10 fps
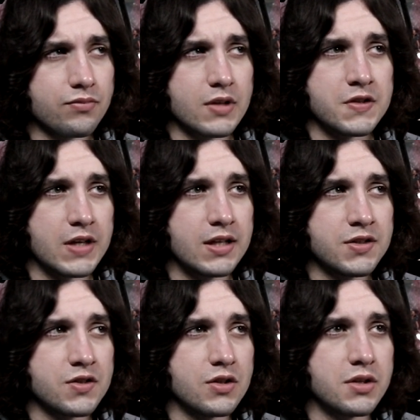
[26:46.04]
Is
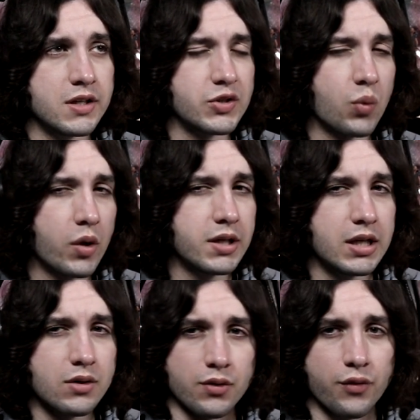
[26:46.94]
ace, you need
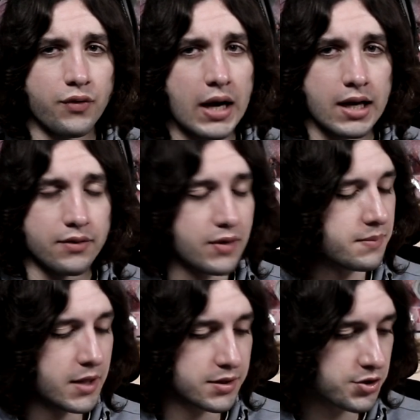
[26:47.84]
20 or 5? I'm
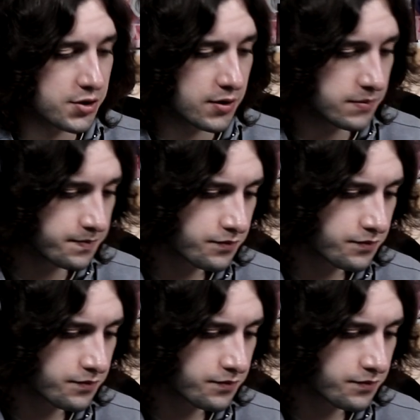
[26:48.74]
not sure.